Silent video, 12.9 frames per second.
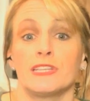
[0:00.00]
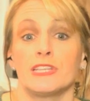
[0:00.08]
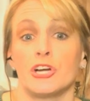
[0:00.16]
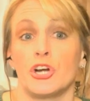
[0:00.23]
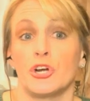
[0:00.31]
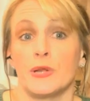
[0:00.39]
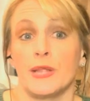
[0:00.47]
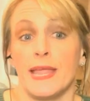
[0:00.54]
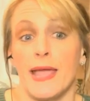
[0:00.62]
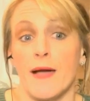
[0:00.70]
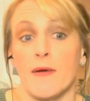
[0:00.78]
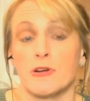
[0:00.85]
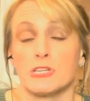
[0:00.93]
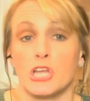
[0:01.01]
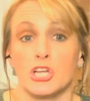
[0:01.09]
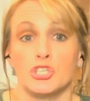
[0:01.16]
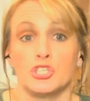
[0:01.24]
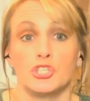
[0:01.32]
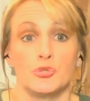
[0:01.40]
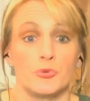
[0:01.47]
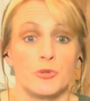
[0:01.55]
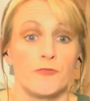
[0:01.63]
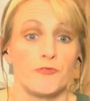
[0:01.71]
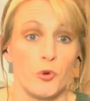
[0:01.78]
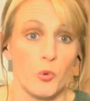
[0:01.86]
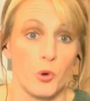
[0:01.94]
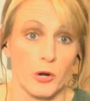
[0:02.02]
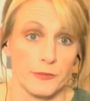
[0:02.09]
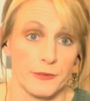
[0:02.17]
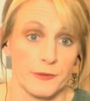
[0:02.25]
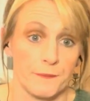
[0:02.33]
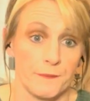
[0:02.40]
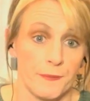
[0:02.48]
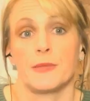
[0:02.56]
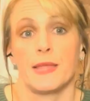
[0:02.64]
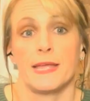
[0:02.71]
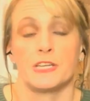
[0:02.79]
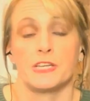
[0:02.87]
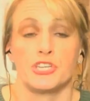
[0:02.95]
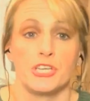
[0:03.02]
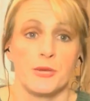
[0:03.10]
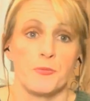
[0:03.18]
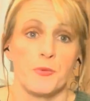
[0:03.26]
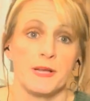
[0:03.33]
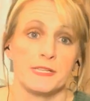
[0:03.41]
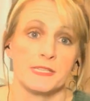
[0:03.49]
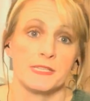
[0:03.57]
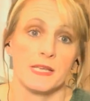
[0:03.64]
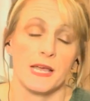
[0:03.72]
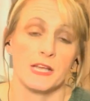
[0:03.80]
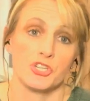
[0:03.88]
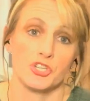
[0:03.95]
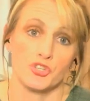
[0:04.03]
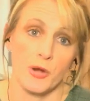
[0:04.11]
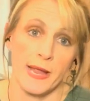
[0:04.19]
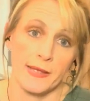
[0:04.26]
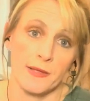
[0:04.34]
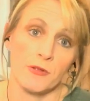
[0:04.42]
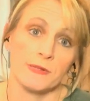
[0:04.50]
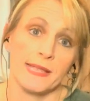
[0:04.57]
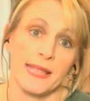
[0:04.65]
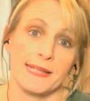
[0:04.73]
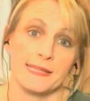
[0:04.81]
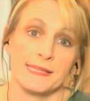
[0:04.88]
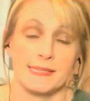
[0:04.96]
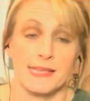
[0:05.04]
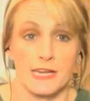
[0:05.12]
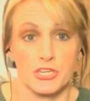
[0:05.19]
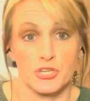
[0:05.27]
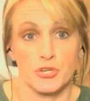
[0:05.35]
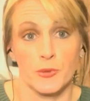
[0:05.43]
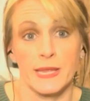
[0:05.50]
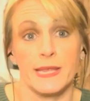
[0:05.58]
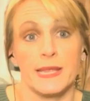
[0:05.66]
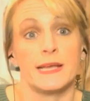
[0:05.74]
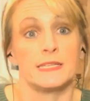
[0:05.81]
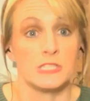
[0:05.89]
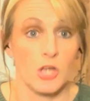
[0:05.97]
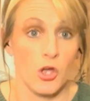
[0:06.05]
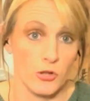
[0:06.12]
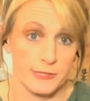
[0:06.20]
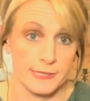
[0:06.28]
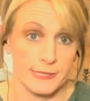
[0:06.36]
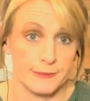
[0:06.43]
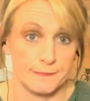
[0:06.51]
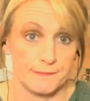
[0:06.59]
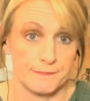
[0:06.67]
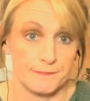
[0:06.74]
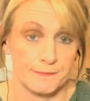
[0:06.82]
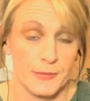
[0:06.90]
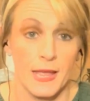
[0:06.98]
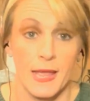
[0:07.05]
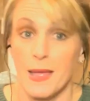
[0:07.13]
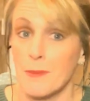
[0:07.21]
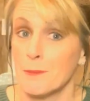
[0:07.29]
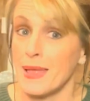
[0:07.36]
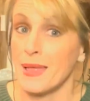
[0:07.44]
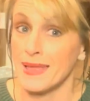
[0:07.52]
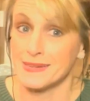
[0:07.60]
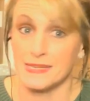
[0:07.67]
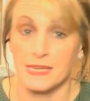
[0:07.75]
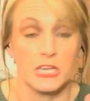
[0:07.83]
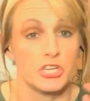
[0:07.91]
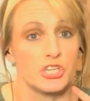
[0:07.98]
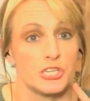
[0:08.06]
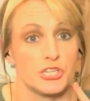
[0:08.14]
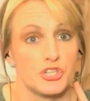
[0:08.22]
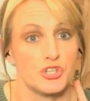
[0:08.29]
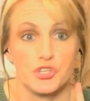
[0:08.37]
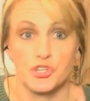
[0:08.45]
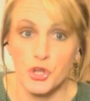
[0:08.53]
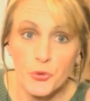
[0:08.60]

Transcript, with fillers: the early hours on June the fourth. And she was strangled and sexually assaulted. But just two